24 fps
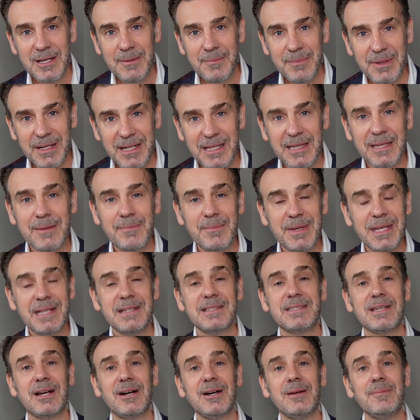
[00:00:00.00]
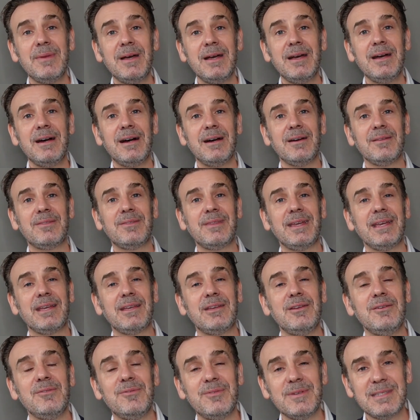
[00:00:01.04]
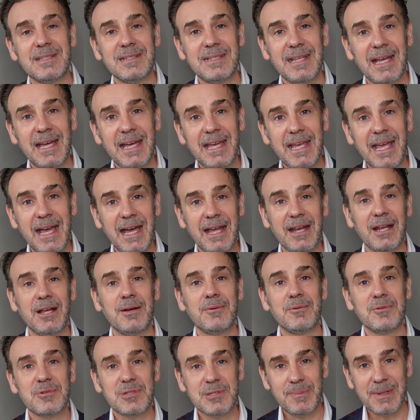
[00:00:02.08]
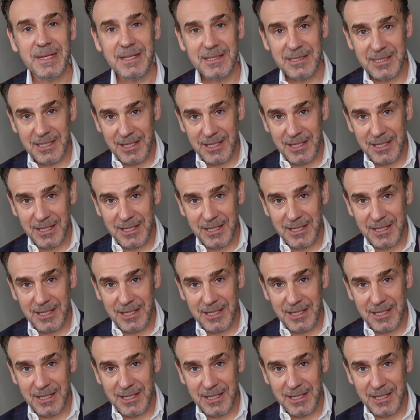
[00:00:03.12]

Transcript: But in the meantime, I thank you for today and I will speak